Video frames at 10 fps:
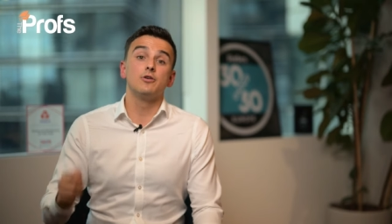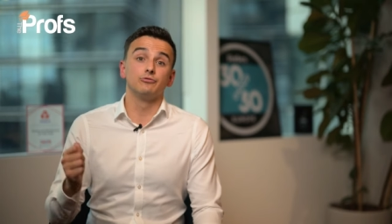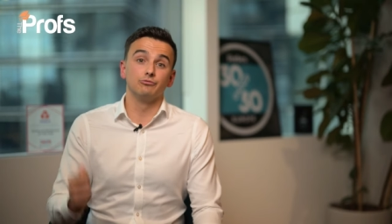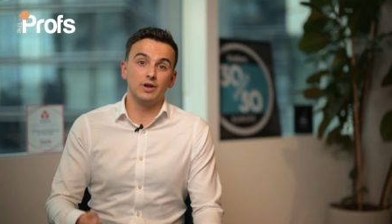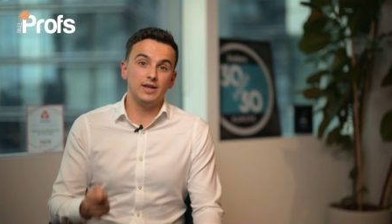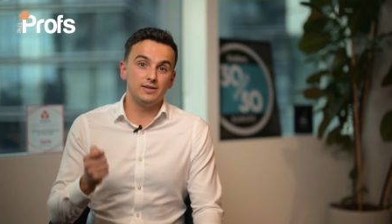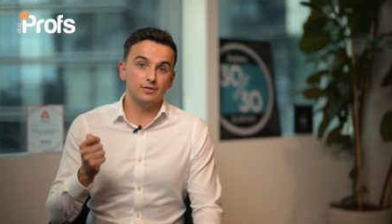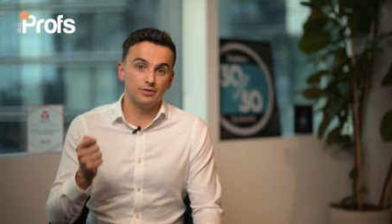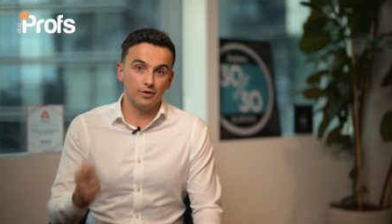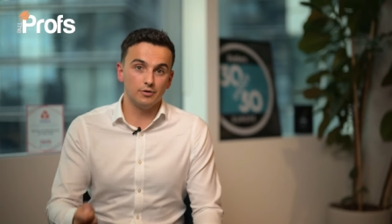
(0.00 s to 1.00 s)
Read
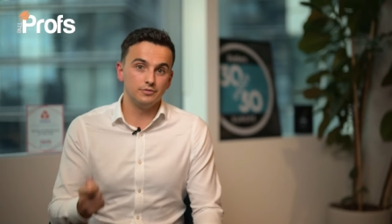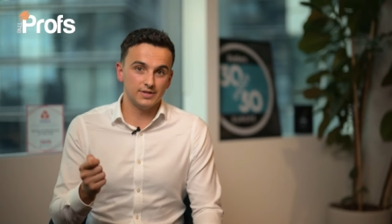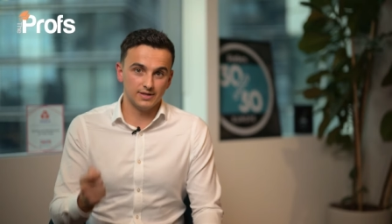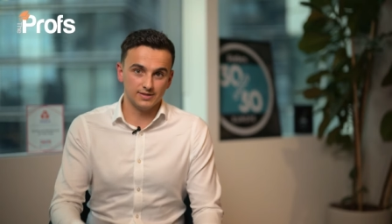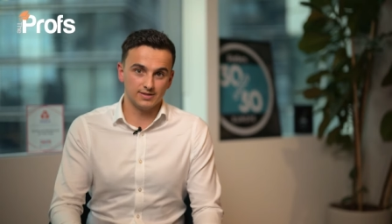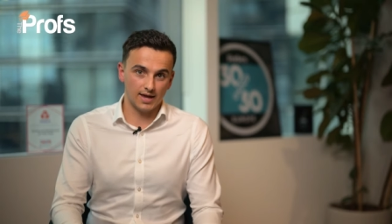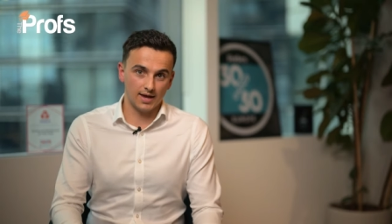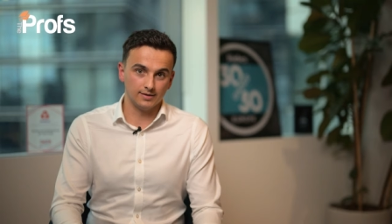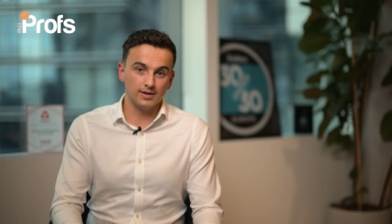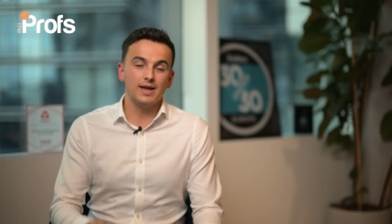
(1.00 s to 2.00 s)
those
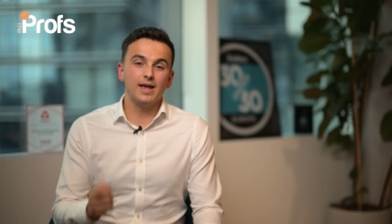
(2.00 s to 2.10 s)
instead.